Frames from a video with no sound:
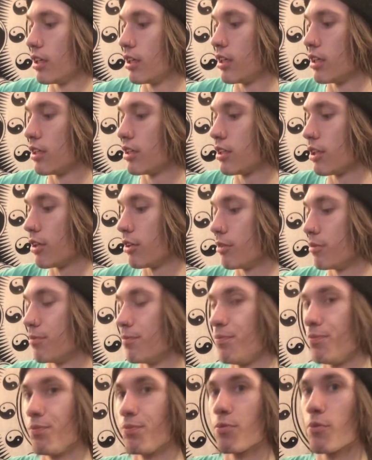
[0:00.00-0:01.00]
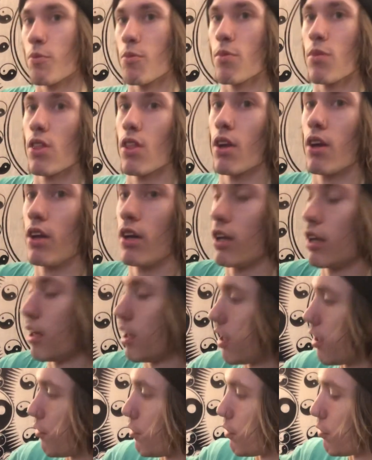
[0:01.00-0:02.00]
So
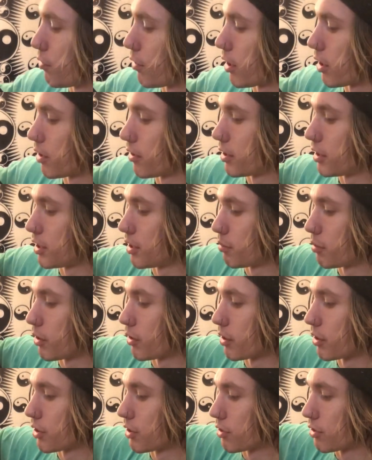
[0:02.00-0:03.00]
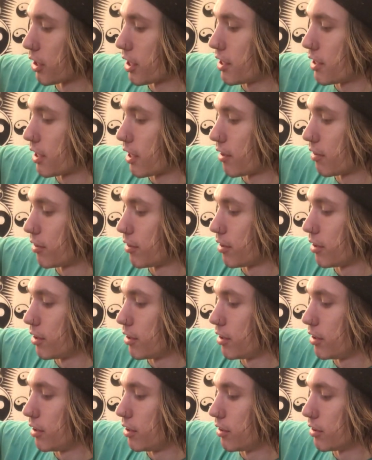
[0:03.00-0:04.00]
if you follow this spoke straight down,
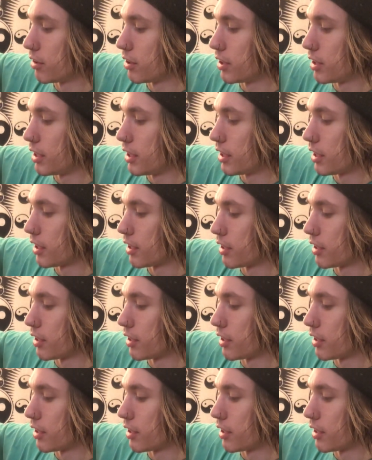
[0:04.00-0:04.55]
you'll see that